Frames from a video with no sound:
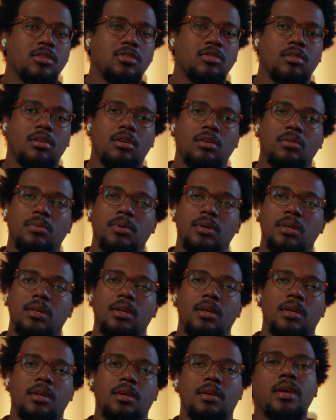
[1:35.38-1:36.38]
start with.
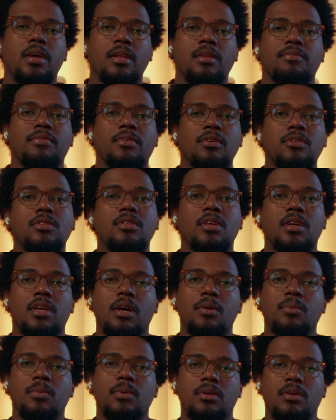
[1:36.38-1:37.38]
And the first thing
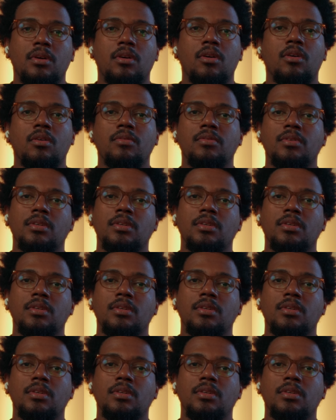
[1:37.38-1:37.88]
I want to go over